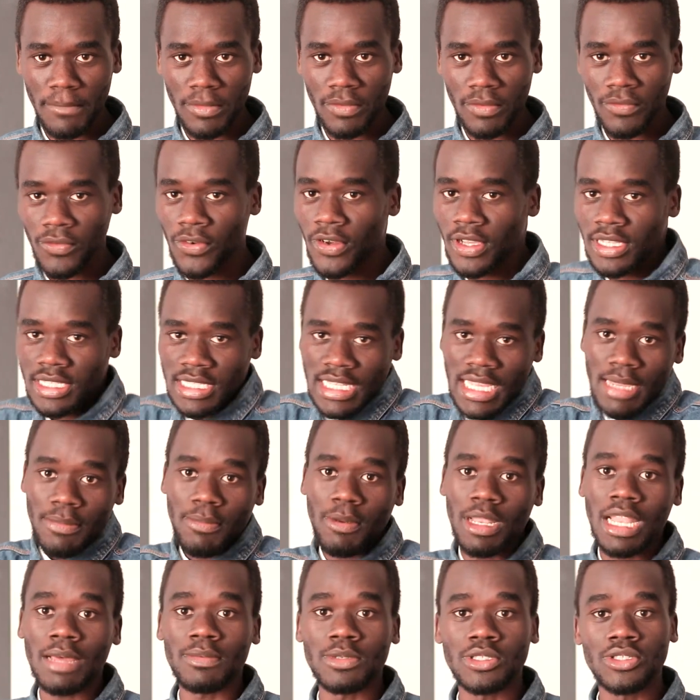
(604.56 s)
For
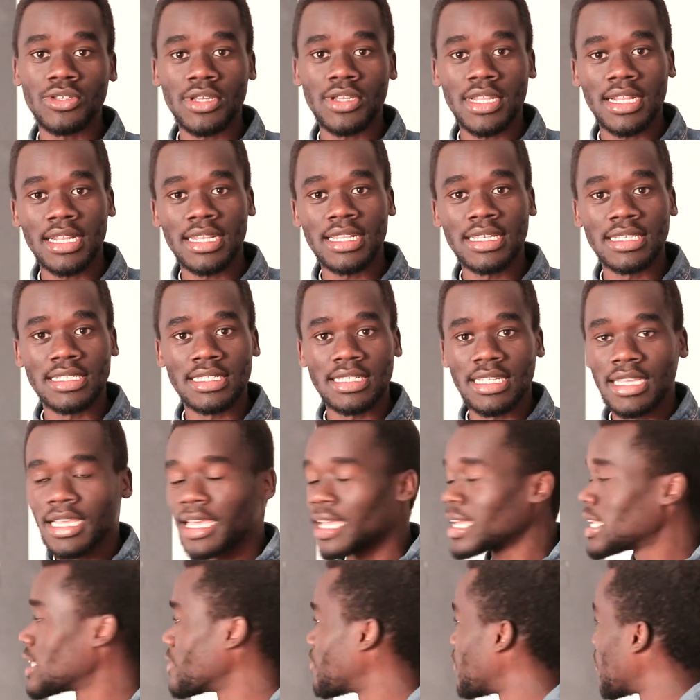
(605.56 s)
example, I'm Sudanese,
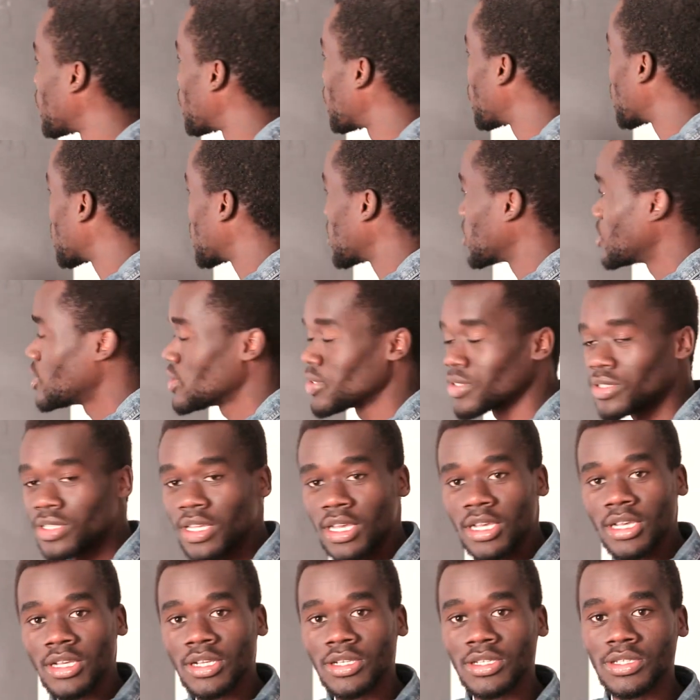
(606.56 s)
and if I want to use
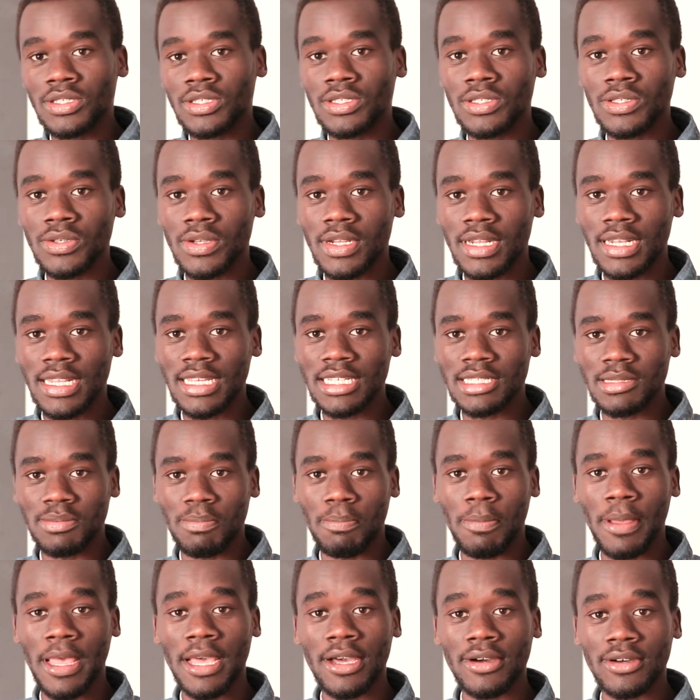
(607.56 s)
Sudanese
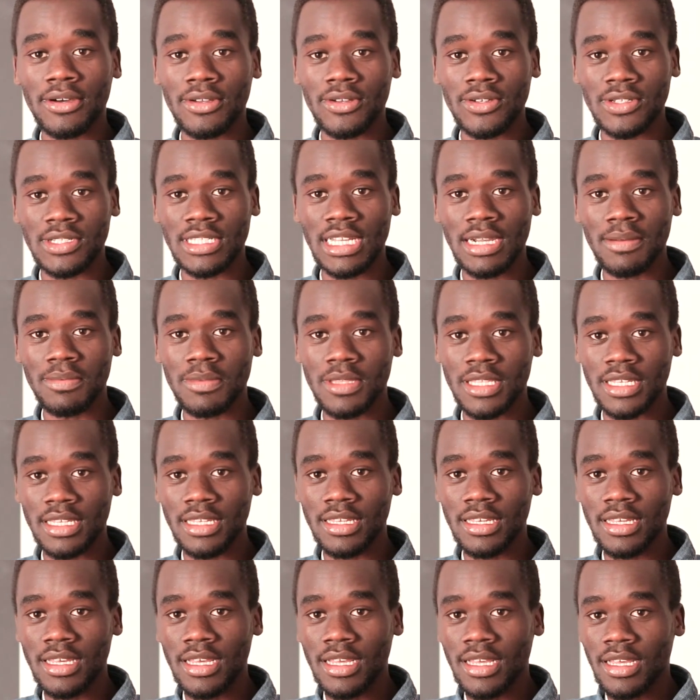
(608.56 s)
pound or something